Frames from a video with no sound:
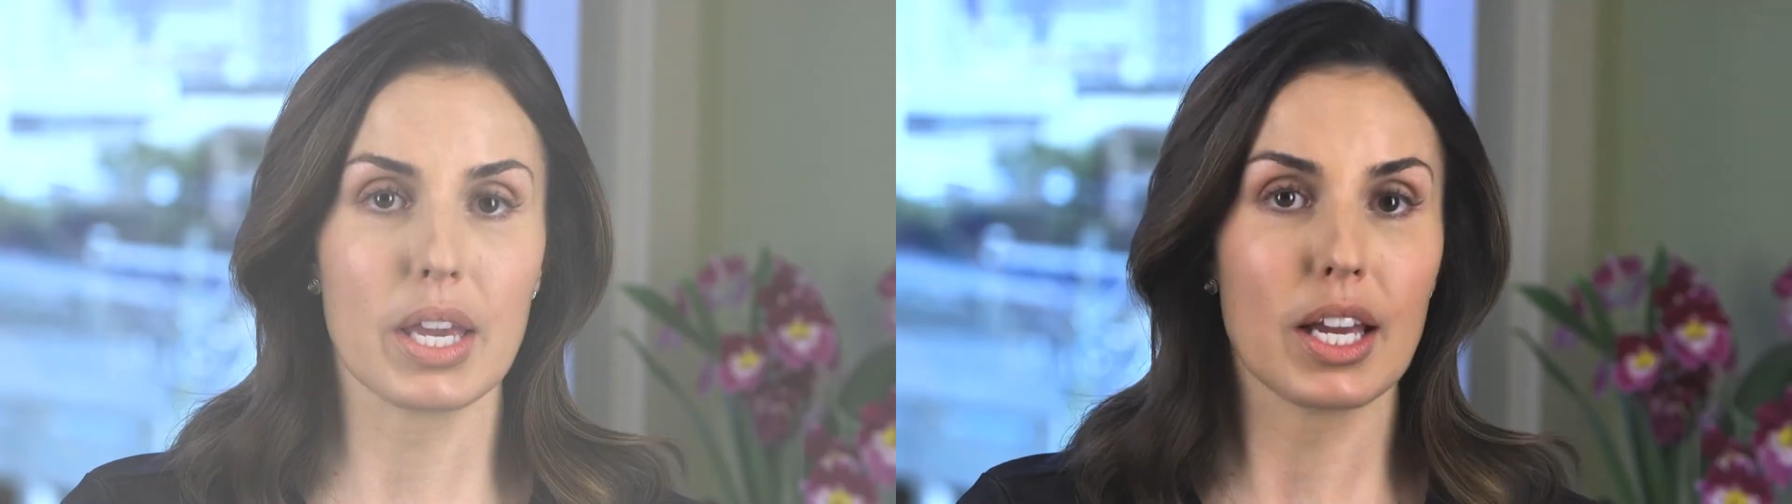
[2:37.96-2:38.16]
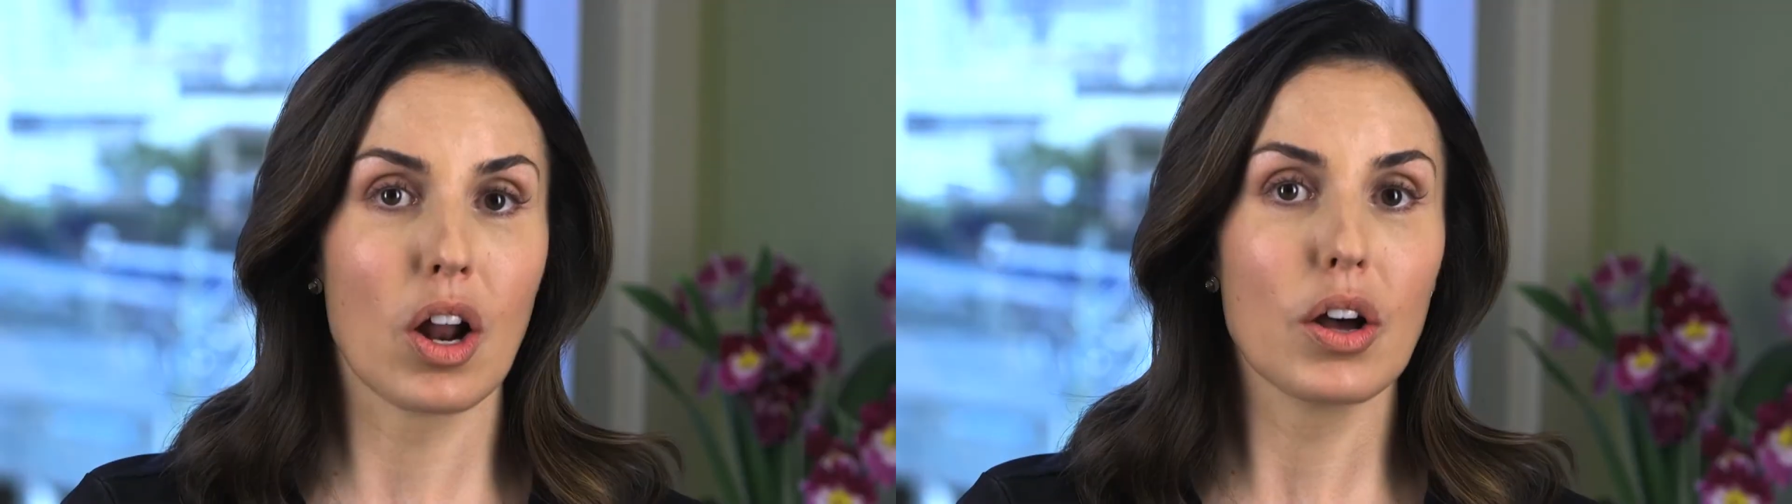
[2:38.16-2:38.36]
we
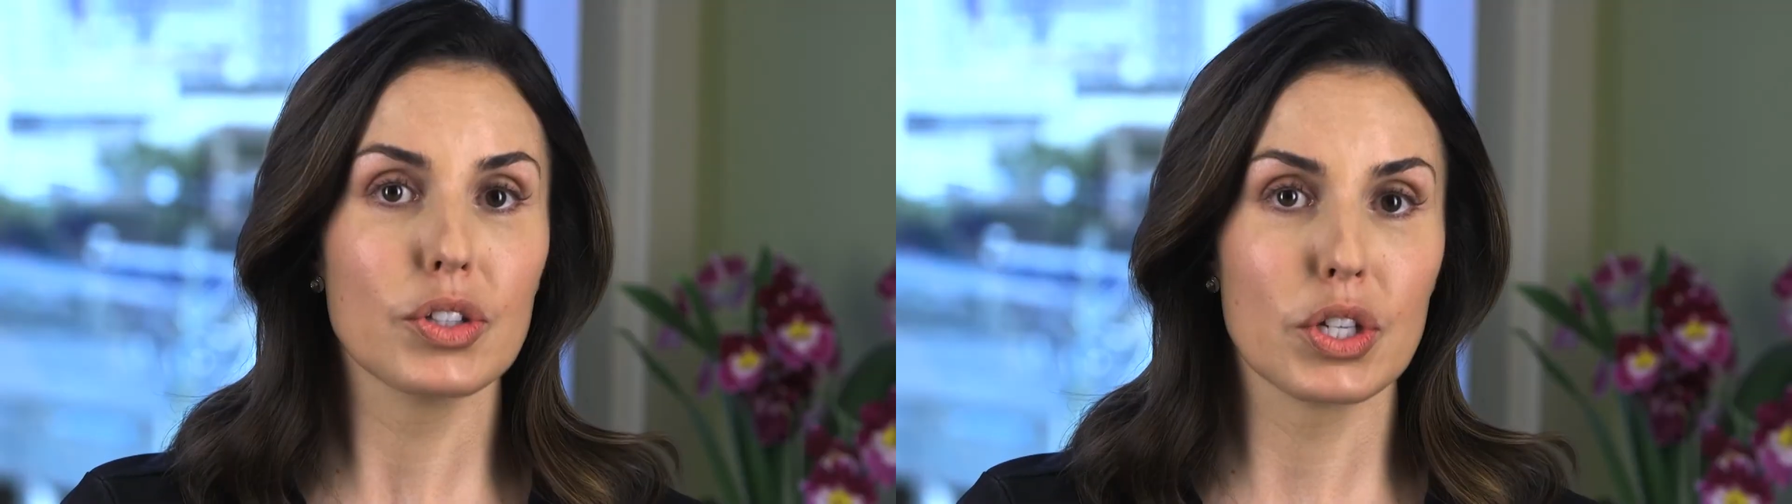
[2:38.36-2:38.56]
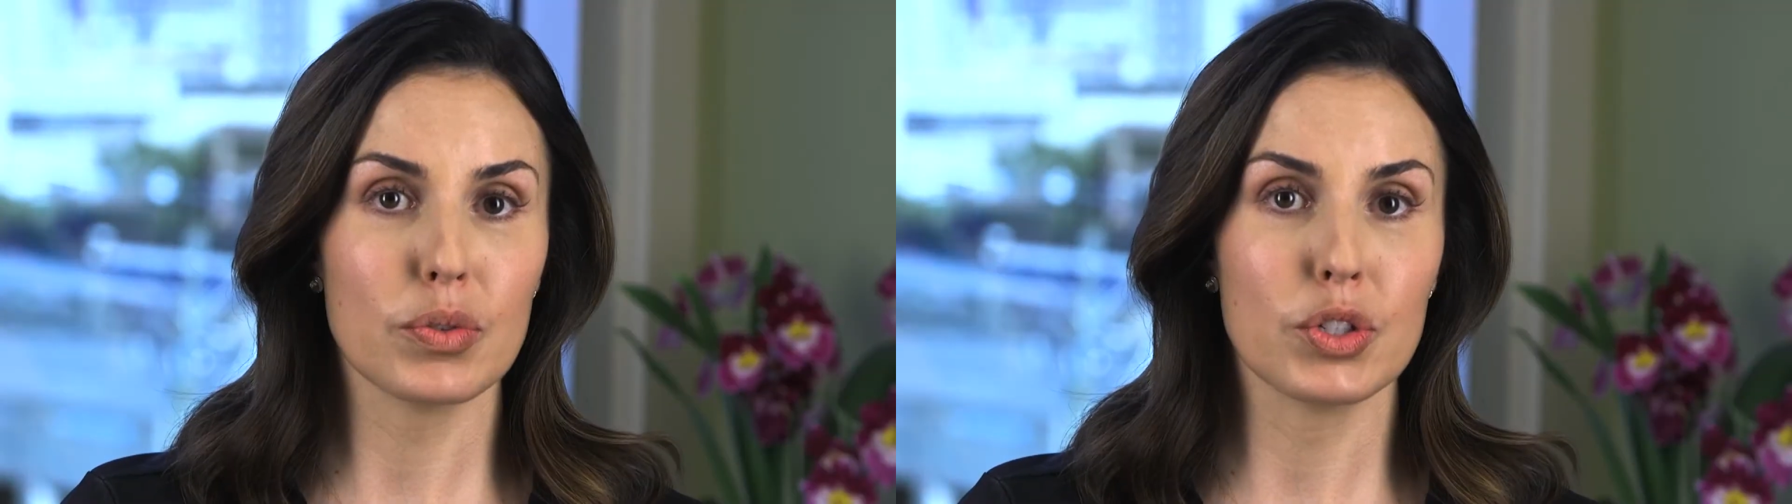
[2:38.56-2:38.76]
can
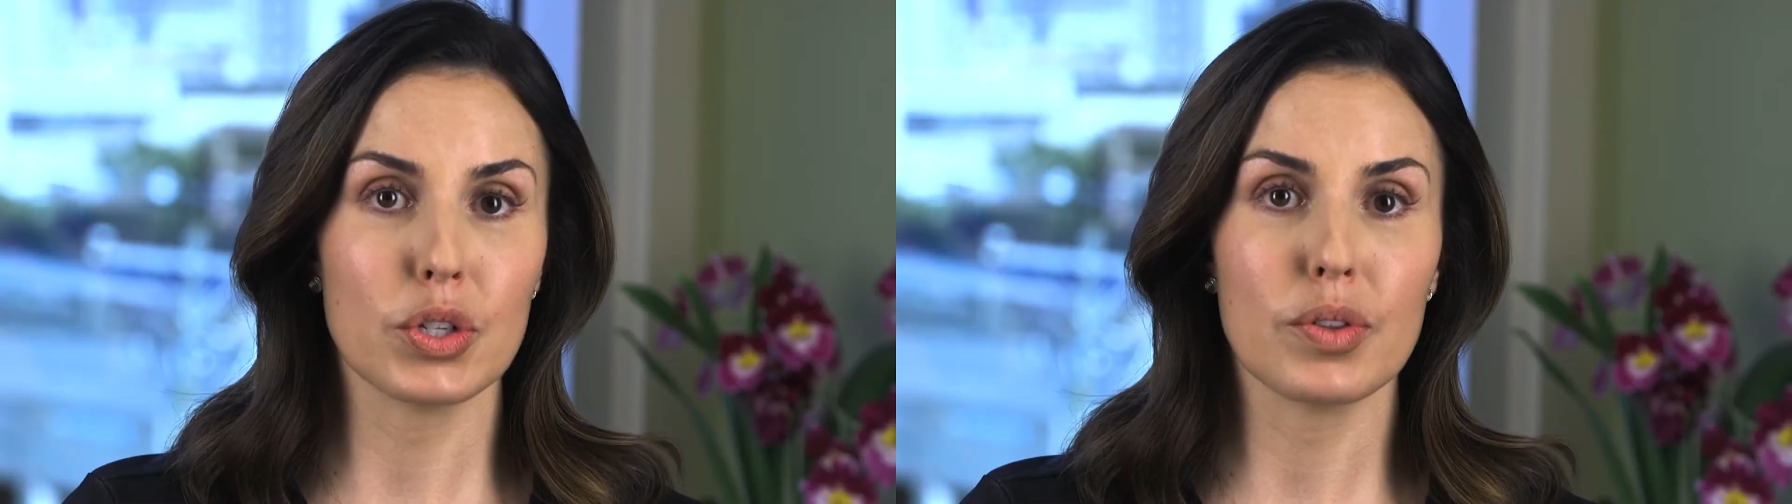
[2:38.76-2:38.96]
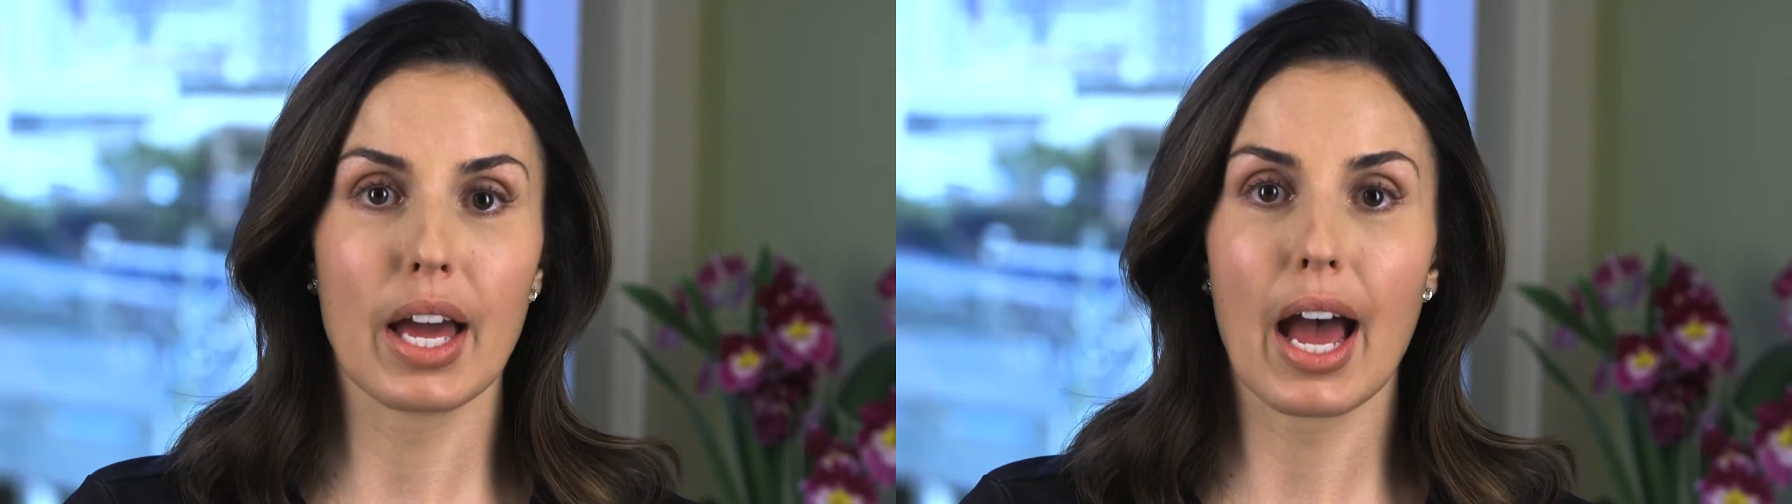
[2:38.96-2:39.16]
also
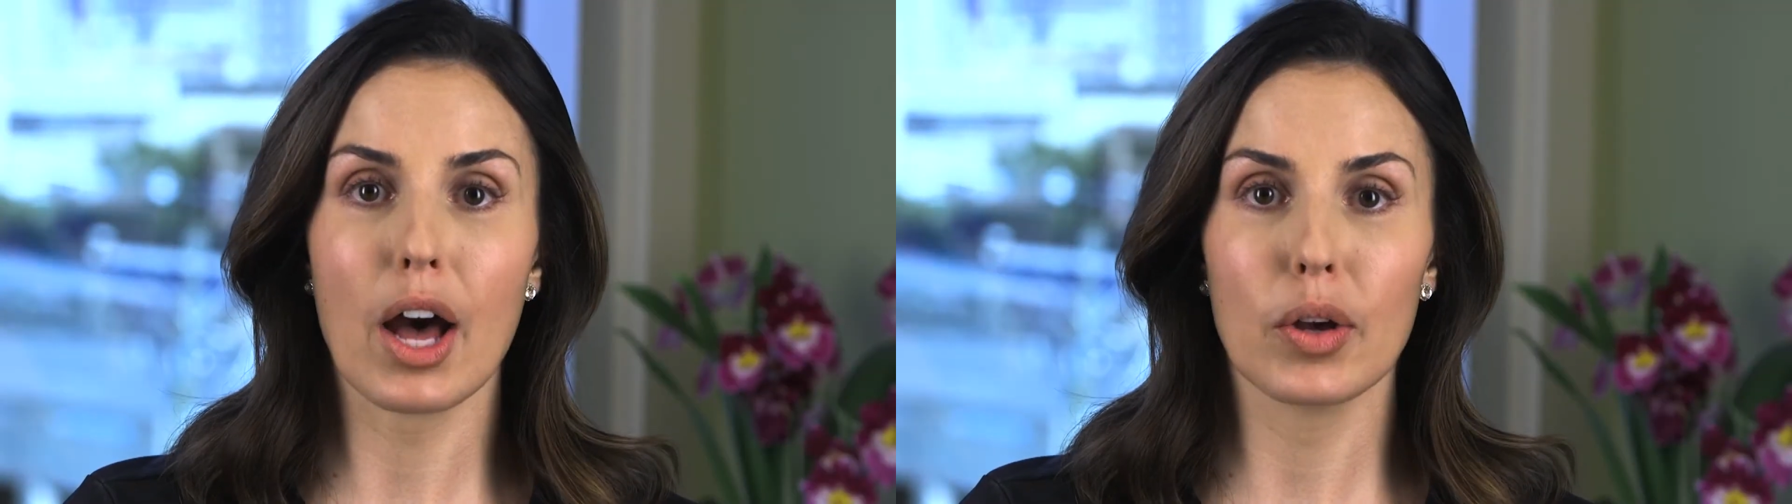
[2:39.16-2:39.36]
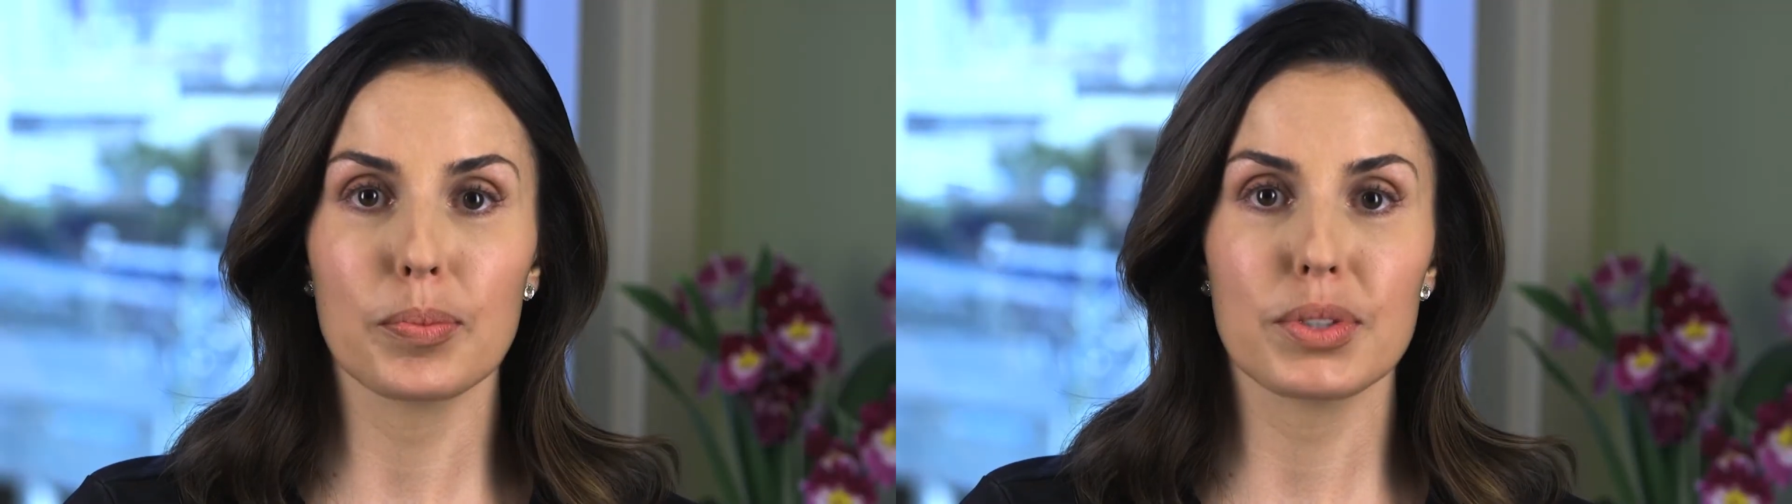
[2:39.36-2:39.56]
do that
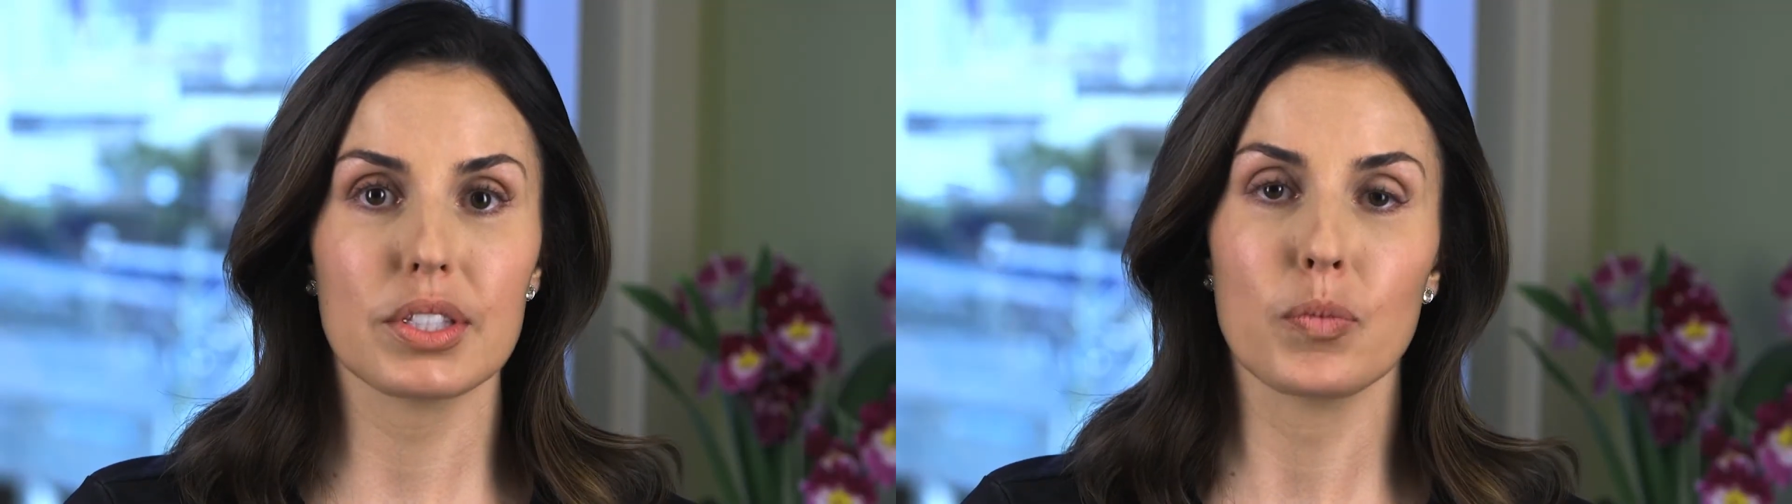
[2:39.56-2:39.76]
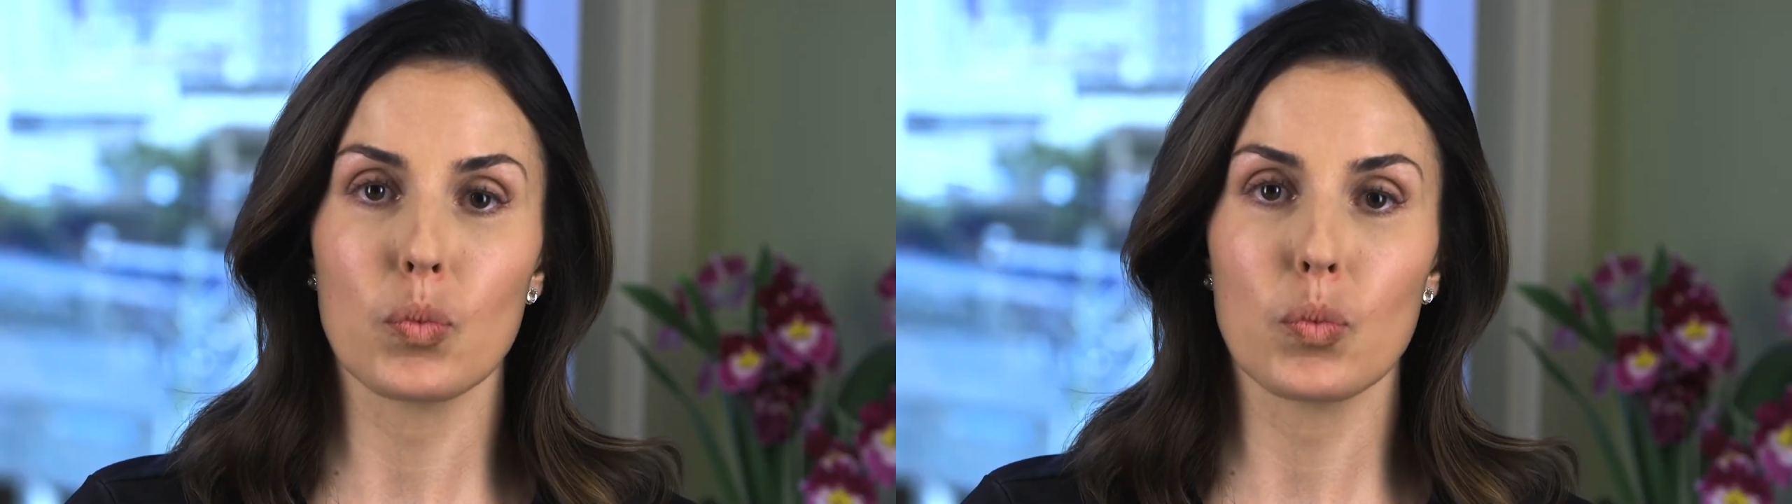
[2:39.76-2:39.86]
helps